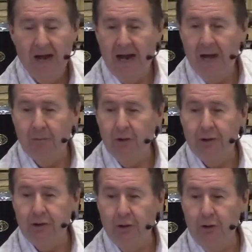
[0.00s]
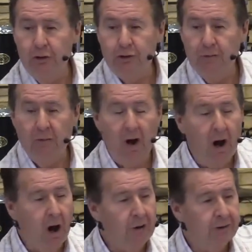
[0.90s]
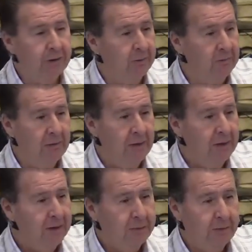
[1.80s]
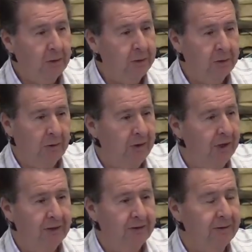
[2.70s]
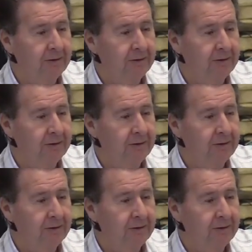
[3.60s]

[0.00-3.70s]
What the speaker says: I'm going to show you some awesome spiritual things.